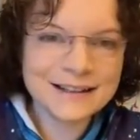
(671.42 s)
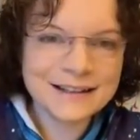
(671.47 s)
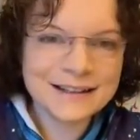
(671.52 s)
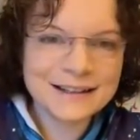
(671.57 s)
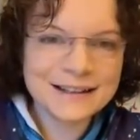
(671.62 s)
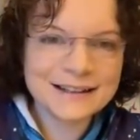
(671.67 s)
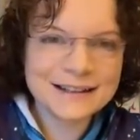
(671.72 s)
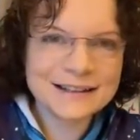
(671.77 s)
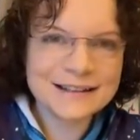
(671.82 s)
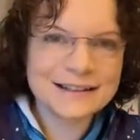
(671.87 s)

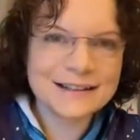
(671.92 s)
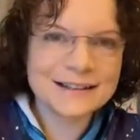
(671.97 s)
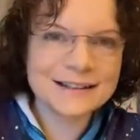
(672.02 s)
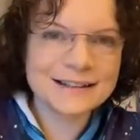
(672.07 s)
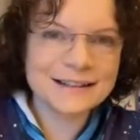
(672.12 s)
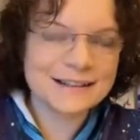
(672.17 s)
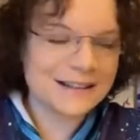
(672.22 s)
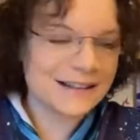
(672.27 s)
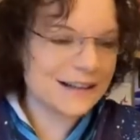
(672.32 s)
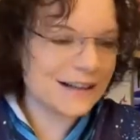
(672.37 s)
And I'm not sure
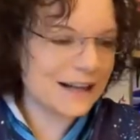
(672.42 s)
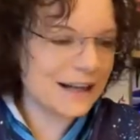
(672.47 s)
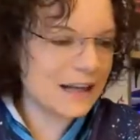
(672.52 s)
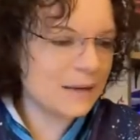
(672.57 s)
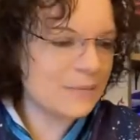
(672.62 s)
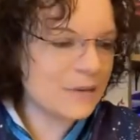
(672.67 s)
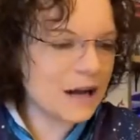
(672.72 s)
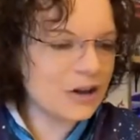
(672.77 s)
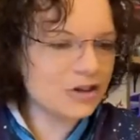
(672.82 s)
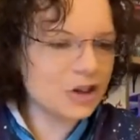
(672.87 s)
if I can see
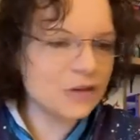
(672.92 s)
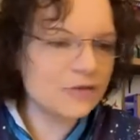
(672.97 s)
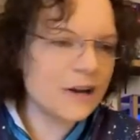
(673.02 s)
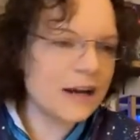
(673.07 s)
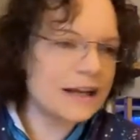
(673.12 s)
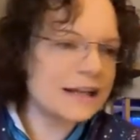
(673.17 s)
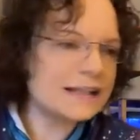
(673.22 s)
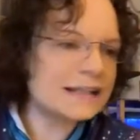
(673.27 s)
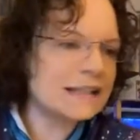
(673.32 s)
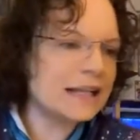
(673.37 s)
any
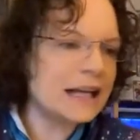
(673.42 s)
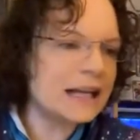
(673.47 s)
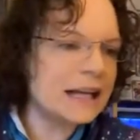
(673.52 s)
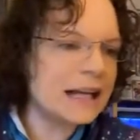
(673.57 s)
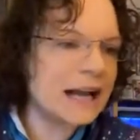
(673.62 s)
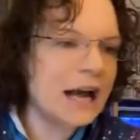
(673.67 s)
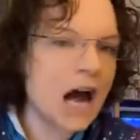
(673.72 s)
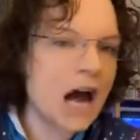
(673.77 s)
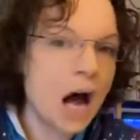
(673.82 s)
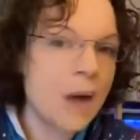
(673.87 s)
comments, but I
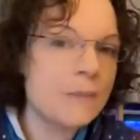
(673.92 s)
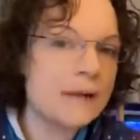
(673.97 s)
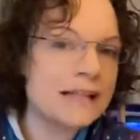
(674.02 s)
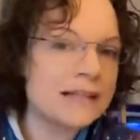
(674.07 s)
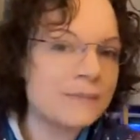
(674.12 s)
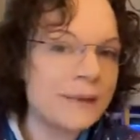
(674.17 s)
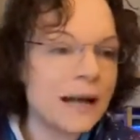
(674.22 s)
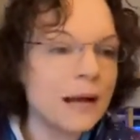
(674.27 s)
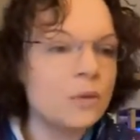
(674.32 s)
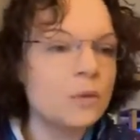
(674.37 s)
will
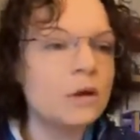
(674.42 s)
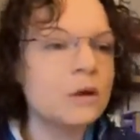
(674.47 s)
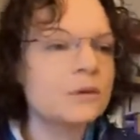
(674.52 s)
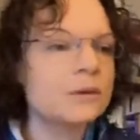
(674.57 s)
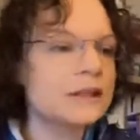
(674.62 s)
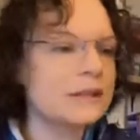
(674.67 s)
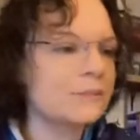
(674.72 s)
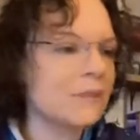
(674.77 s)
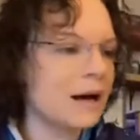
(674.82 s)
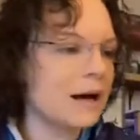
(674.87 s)
respond to any
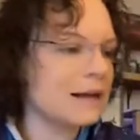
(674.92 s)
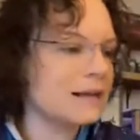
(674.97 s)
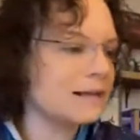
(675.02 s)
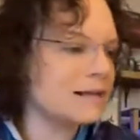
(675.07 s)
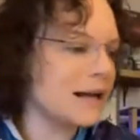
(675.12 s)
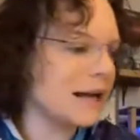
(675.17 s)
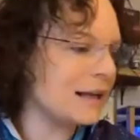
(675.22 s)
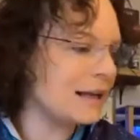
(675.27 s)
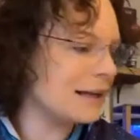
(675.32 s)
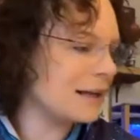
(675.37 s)

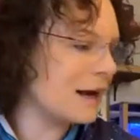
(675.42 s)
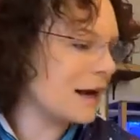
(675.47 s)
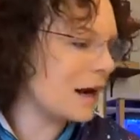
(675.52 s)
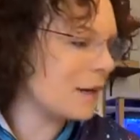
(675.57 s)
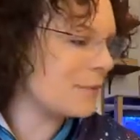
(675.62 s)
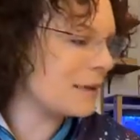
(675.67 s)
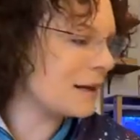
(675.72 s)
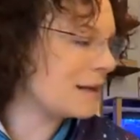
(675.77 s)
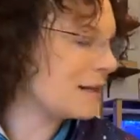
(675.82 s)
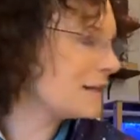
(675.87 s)
comments
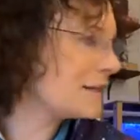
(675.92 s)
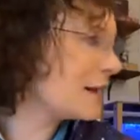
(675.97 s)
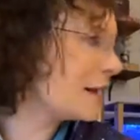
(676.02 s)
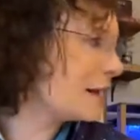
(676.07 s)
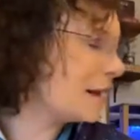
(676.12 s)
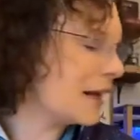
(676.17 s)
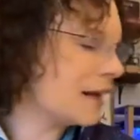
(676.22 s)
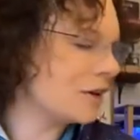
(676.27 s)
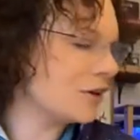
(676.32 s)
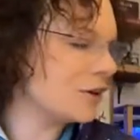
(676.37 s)
later.
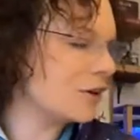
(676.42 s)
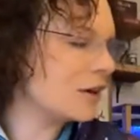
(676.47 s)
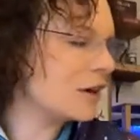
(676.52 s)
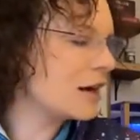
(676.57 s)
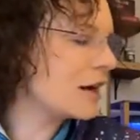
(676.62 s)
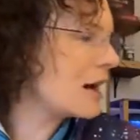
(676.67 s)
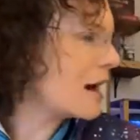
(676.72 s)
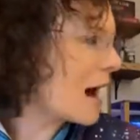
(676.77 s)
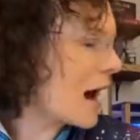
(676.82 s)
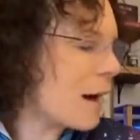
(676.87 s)
I'm going to go
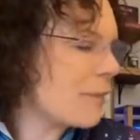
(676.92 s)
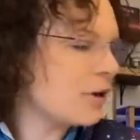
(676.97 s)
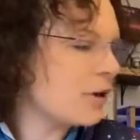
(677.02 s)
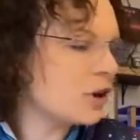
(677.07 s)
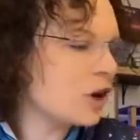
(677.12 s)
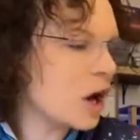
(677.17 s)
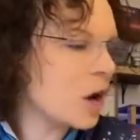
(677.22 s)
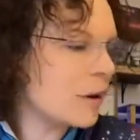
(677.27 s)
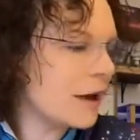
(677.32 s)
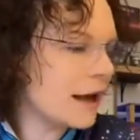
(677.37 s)
ahead and choose
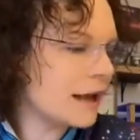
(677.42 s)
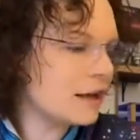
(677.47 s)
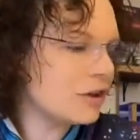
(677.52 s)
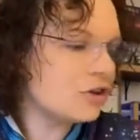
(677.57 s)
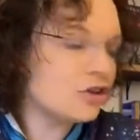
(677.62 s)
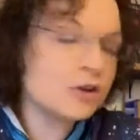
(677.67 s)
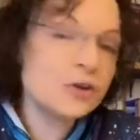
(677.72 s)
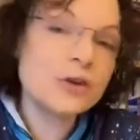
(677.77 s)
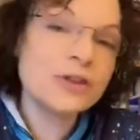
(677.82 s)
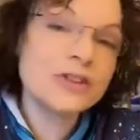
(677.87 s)
the next
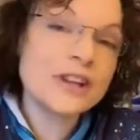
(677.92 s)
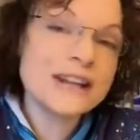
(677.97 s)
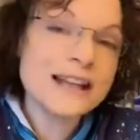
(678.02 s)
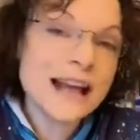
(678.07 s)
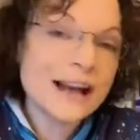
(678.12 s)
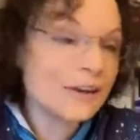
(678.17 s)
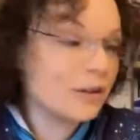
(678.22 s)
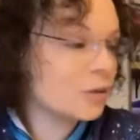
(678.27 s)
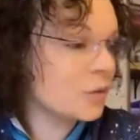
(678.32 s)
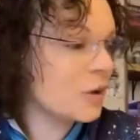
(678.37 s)
one since
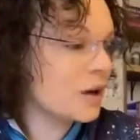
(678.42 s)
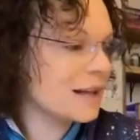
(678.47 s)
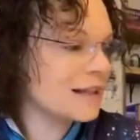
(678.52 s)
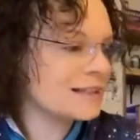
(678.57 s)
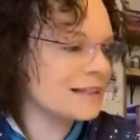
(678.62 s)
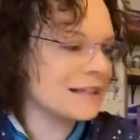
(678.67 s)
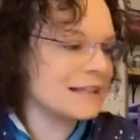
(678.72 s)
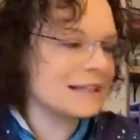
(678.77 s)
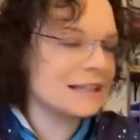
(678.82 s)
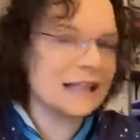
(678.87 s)
Liam's
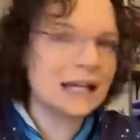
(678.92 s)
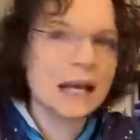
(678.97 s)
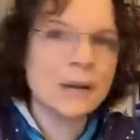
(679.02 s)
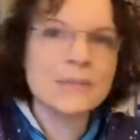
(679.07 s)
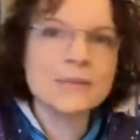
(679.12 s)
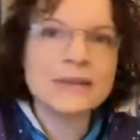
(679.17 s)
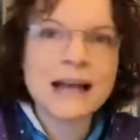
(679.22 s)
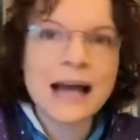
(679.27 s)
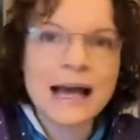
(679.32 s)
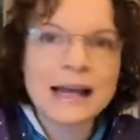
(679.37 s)
kind of
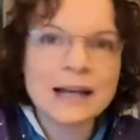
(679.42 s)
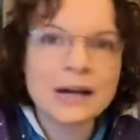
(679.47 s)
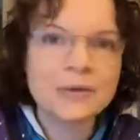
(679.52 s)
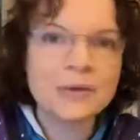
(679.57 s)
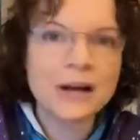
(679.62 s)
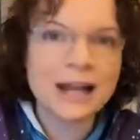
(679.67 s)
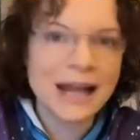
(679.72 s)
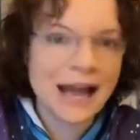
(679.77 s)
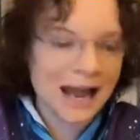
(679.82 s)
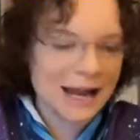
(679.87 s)
relaxing
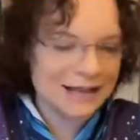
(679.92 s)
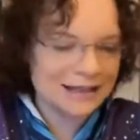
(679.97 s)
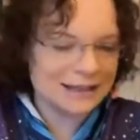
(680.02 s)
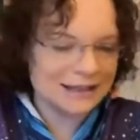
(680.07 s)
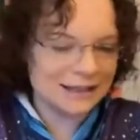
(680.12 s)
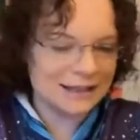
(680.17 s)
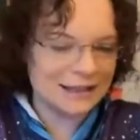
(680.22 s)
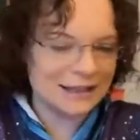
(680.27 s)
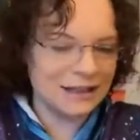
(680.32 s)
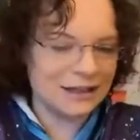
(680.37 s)
here.
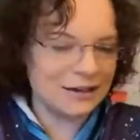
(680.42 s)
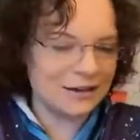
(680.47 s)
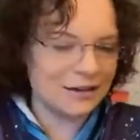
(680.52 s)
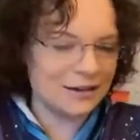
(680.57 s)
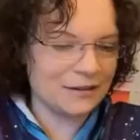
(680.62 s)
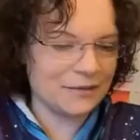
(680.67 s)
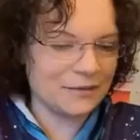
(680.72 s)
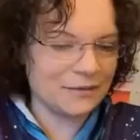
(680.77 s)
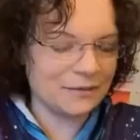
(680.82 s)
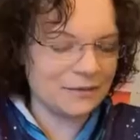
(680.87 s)

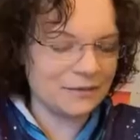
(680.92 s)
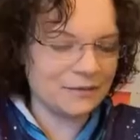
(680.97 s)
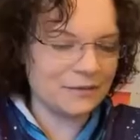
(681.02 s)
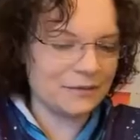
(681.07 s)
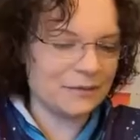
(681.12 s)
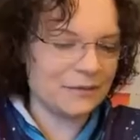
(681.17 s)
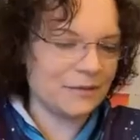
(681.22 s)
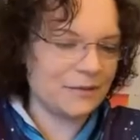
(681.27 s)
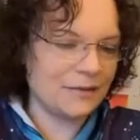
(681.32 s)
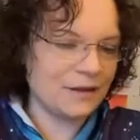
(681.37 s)

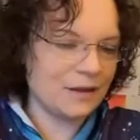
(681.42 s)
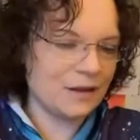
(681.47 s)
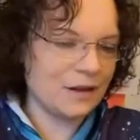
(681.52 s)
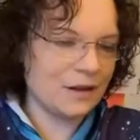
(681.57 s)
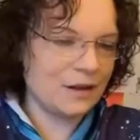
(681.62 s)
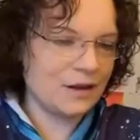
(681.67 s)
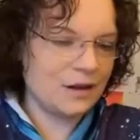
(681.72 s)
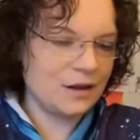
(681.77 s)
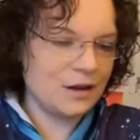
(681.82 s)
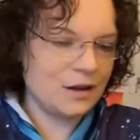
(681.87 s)

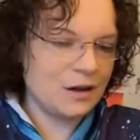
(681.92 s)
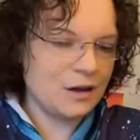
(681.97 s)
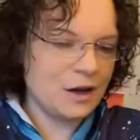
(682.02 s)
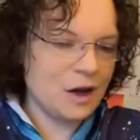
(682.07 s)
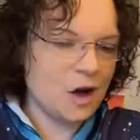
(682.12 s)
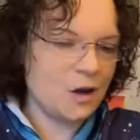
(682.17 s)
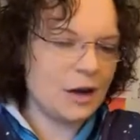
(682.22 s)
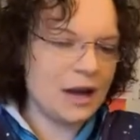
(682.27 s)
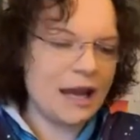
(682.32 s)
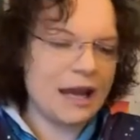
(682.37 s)
Okay,
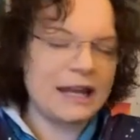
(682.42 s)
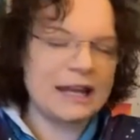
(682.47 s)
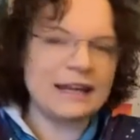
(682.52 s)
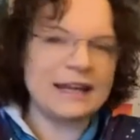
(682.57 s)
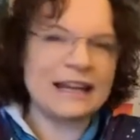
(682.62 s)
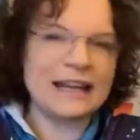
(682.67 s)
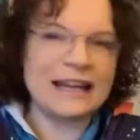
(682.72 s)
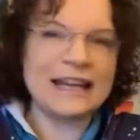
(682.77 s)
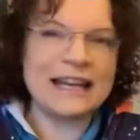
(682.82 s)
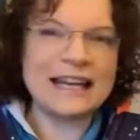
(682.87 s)

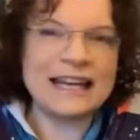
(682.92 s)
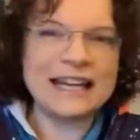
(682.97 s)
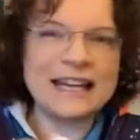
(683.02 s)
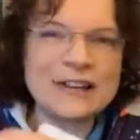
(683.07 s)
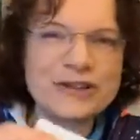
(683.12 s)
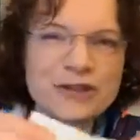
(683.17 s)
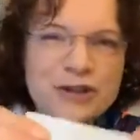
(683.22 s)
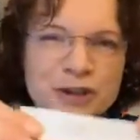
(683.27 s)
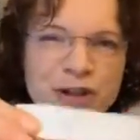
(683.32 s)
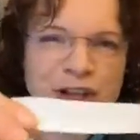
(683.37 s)

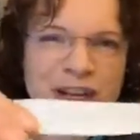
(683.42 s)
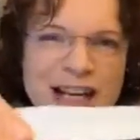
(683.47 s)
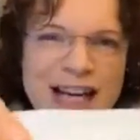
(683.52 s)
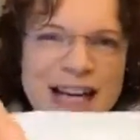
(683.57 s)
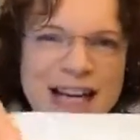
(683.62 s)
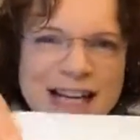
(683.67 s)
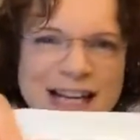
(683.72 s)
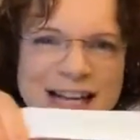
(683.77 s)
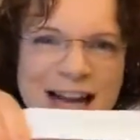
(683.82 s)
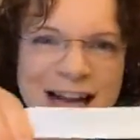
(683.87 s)
interconnected
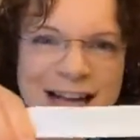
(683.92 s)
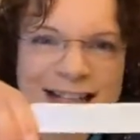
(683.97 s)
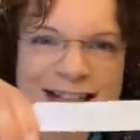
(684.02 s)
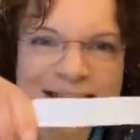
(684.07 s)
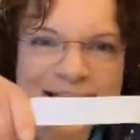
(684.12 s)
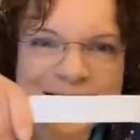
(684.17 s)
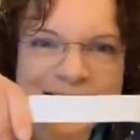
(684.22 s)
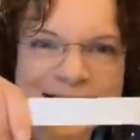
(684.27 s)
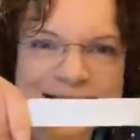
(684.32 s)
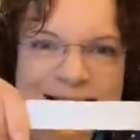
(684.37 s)

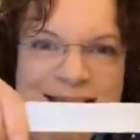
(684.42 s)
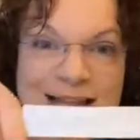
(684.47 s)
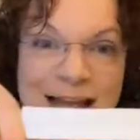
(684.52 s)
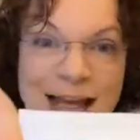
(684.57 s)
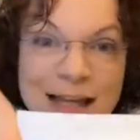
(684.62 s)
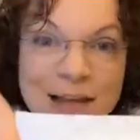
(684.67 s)
segments.